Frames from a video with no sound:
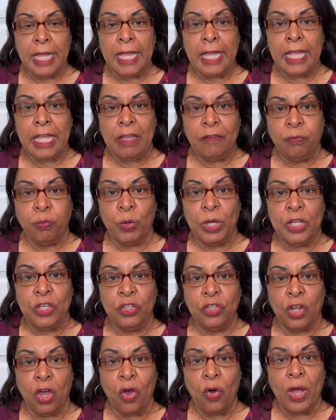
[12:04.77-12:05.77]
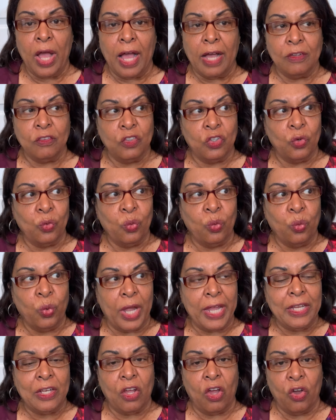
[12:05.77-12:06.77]
If we know how to
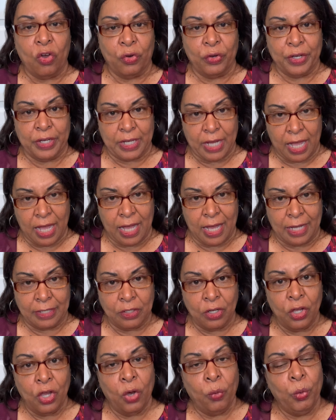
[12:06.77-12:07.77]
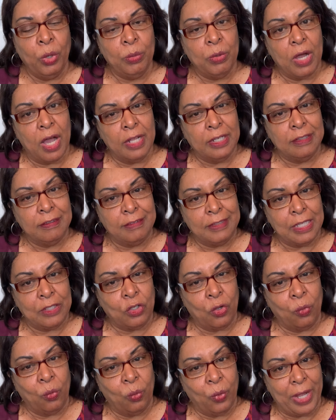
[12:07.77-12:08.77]
wait on God, we will understand
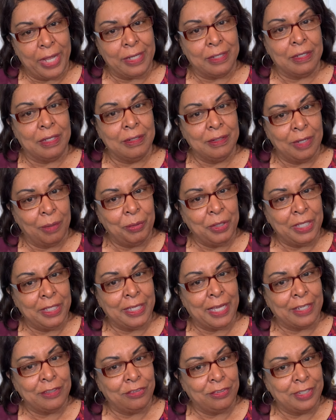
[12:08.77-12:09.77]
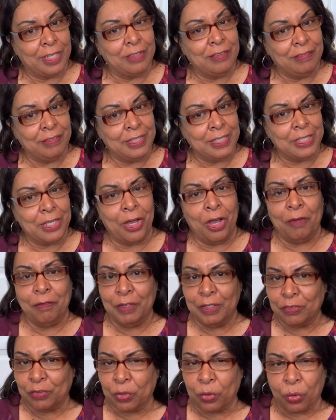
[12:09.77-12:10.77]
the weight, W-E-I-G-H-T, of
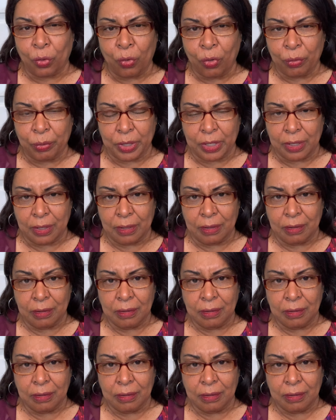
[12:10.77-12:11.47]
his glory.